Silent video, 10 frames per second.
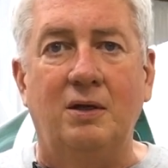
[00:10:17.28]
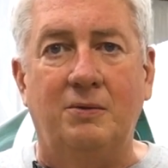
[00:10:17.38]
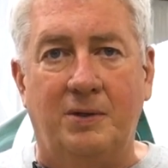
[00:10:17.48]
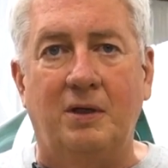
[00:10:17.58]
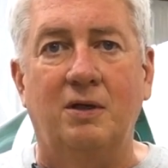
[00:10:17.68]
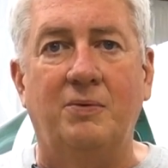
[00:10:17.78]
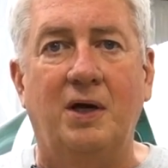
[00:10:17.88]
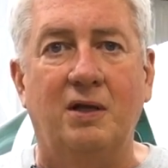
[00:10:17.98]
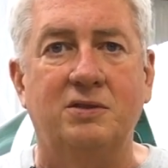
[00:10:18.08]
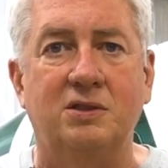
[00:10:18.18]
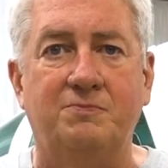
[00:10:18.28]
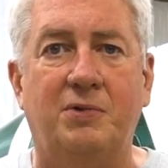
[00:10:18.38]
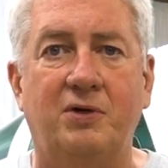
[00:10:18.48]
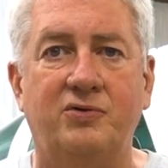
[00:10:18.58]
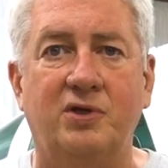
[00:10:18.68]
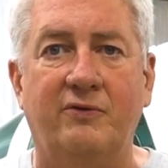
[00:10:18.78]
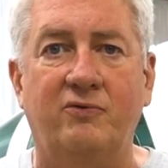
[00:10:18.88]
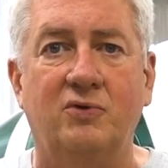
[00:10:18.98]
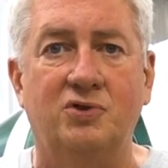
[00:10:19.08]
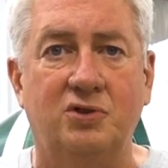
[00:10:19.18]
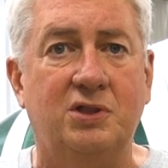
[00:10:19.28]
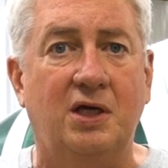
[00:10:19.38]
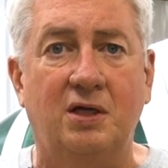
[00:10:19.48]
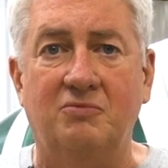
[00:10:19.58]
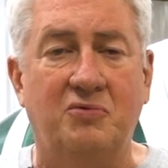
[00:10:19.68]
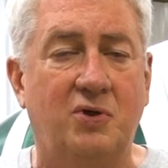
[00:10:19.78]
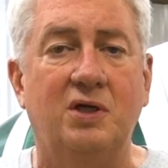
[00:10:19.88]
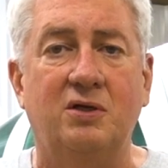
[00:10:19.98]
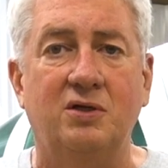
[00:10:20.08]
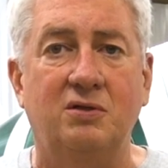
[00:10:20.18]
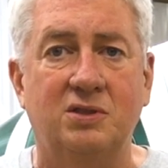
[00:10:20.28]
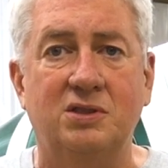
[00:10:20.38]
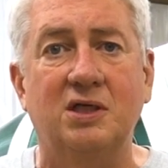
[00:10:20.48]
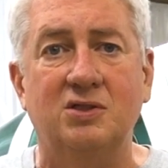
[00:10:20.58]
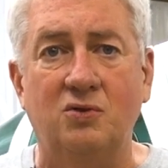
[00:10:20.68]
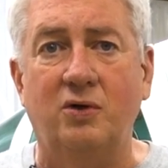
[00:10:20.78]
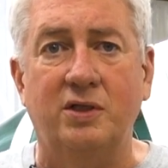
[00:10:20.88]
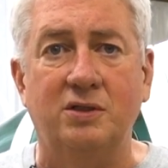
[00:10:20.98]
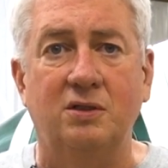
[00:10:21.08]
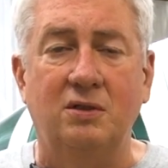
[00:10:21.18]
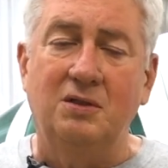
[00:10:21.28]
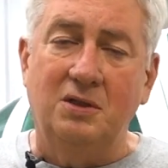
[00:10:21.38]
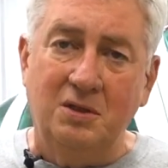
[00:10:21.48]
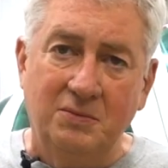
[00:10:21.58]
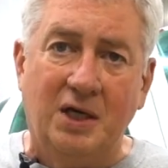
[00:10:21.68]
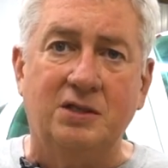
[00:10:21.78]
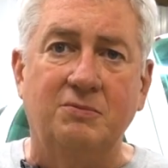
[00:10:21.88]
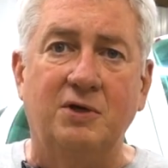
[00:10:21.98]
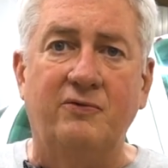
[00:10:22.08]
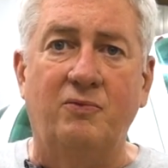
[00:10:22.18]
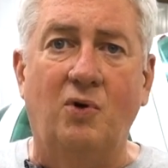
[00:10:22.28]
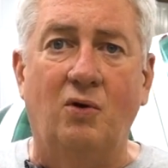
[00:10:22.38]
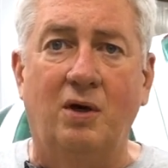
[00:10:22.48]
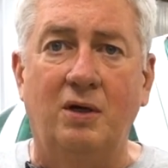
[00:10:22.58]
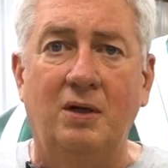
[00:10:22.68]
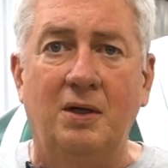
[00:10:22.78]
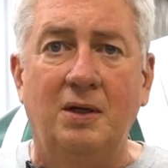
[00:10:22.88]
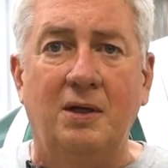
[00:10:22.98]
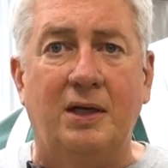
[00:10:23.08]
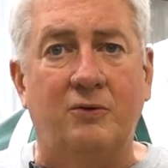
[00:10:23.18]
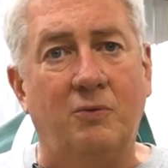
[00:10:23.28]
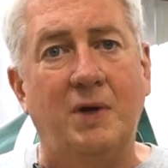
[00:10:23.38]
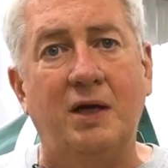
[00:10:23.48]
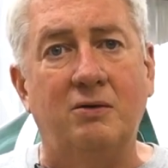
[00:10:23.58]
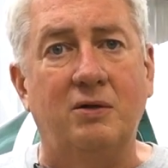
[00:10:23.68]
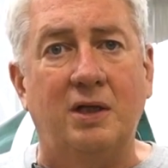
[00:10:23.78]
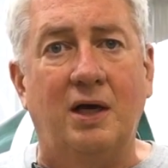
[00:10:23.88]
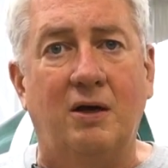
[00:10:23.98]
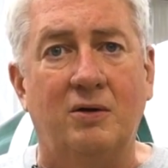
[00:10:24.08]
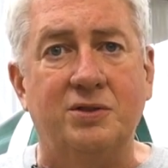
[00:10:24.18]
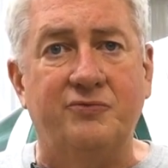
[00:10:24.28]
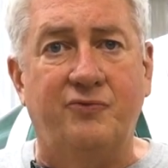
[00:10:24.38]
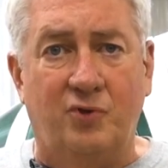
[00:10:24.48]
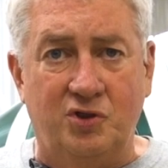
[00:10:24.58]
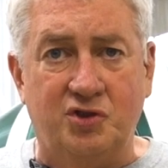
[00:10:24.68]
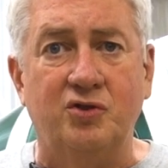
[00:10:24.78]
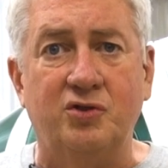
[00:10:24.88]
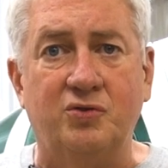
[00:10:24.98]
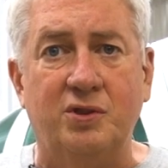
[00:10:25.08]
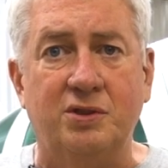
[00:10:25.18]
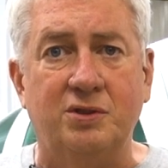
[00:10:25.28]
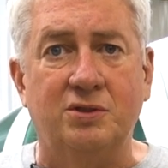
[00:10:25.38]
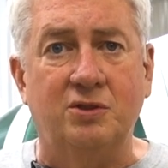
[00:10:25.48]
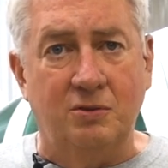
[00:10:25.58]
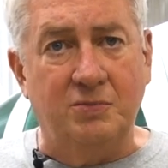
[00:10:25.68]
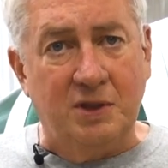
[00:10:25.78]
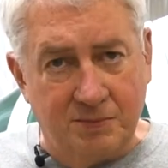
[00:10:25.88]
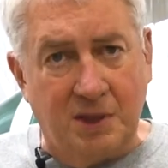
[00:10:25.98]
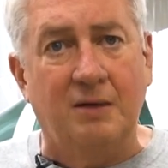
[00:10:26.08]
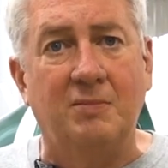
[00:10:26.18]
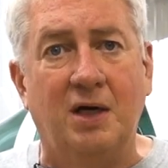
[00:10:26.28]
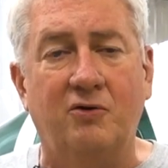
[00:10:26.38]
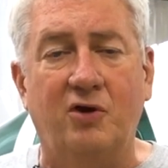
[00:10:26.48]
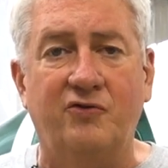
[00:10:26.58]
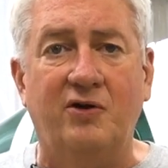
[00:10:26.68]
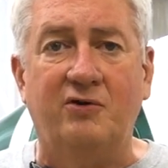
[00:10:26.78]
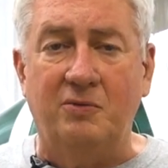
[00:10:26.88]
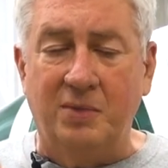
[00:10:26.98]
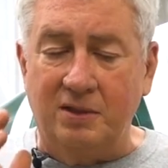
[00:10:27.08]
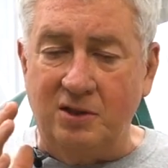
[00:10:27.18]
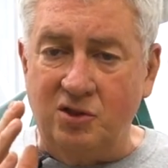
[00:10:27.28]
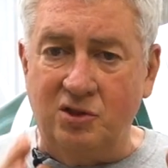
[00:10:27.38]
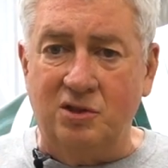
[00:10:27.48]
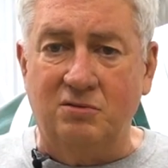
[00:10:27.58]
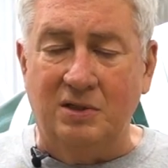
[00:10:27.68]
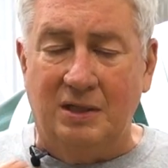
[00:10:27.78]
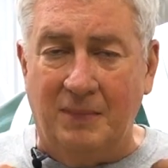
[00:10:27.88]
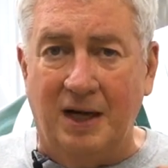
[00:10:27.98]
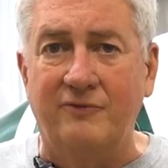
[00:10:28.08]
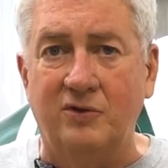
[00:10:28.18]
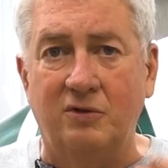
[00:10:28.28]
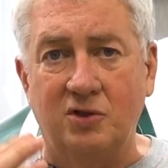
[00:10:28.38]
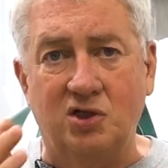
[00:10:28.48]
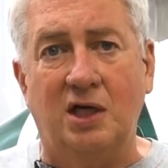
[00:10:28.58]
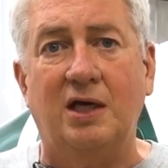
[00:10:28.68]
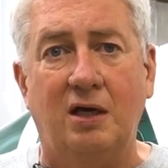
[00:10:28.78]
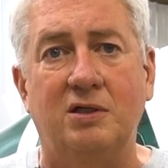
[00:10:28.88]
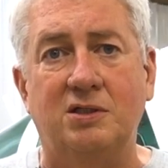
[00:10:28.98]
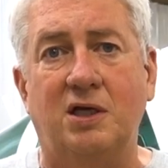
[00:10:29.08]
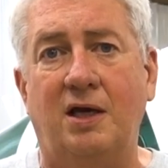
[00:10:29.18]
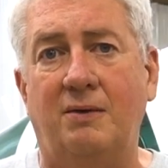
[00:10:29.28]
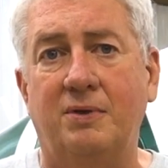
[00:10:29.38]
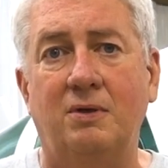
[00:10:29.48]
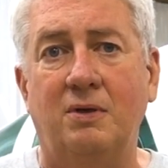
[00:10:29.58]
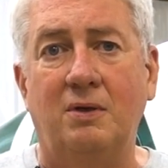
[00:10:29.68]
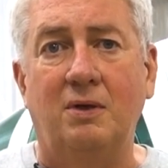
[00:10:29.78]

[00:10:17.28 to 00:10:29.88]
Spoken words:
depending on the pilot's experience level, should take 3 to 6 sorties, possibly even more. And the remainder of the hours, for insurance reasons, could be obtained by a cross country, but in my view, the checkout needs to happen